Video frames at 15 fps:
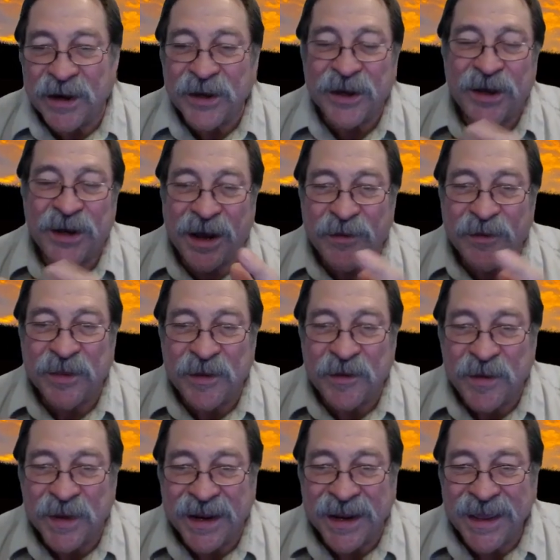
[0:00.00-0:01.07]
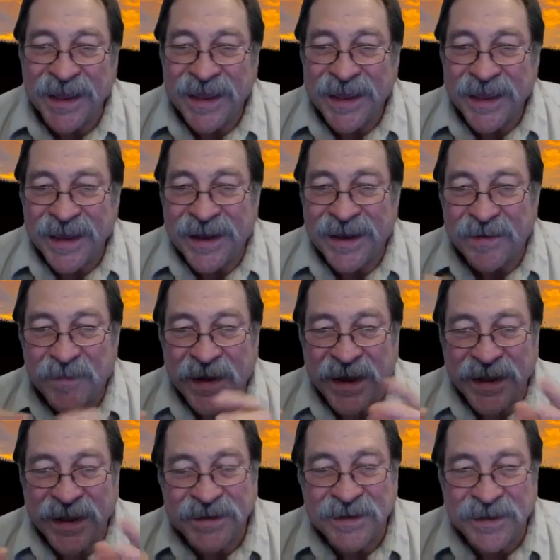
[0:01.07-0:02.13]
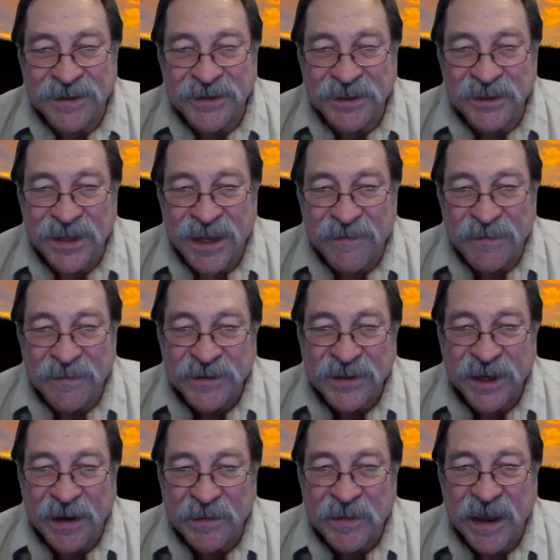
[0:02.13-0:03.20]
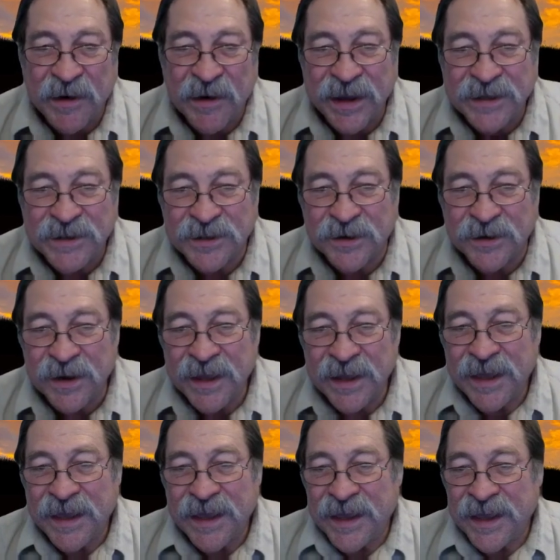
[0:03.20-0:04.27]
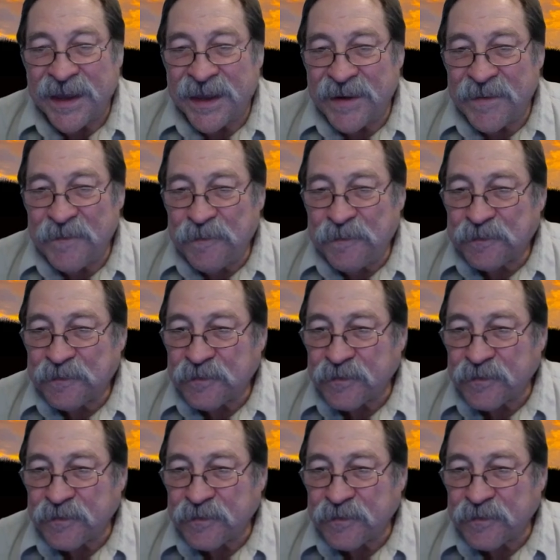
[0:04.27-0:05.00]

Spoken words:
I could hunt with it, but I just have them set up that way. So um,